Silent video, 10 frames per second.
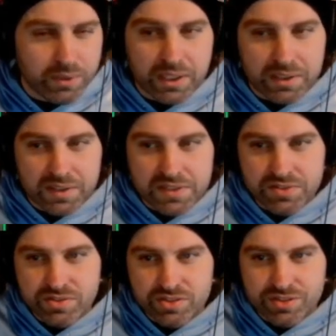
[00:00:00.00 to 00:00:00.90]
at
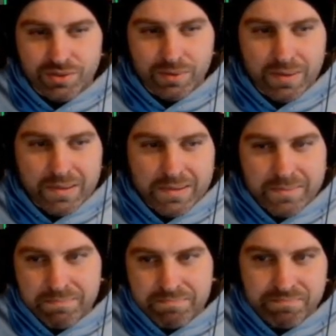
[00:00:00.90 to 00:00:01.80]
least. So
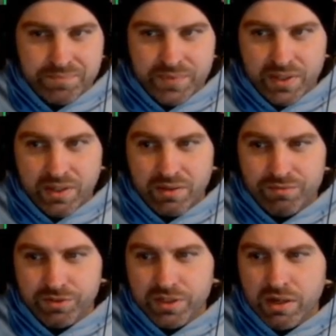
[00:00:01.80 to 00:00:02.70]
yeah,
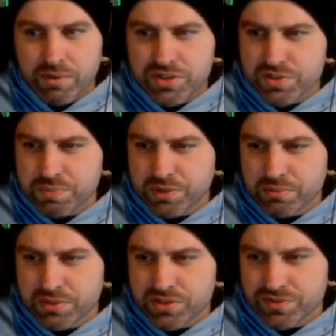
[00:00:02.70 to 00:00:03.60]
for now I just put him
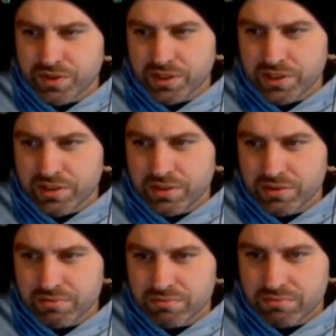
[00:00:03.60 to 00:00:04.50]
in this funky
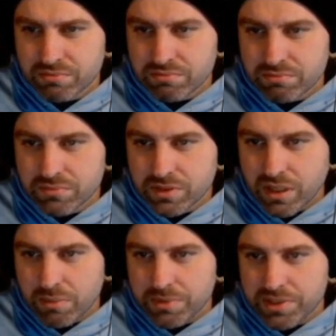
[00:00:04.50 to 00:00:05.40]

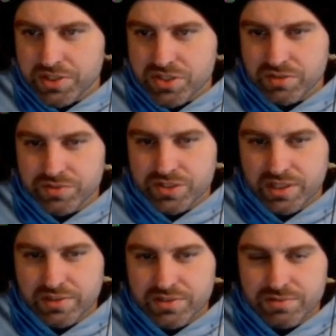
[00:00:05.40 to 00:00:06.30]
combination of
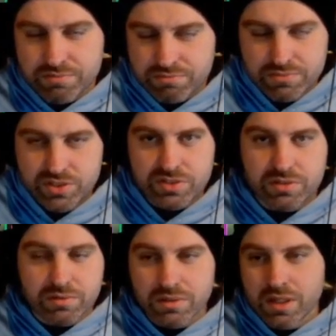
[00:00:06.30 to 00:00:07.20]
sets just
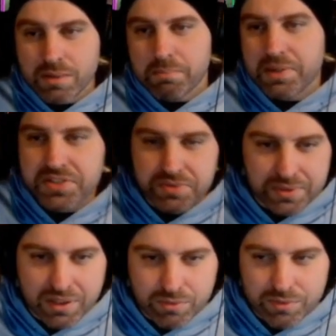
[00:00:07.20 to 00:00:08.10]
to mess
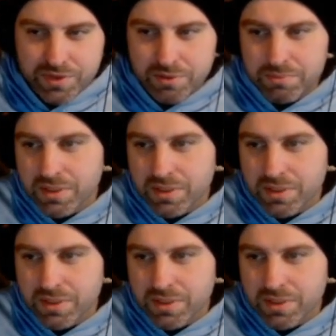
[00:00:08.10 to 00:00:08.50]
around with them.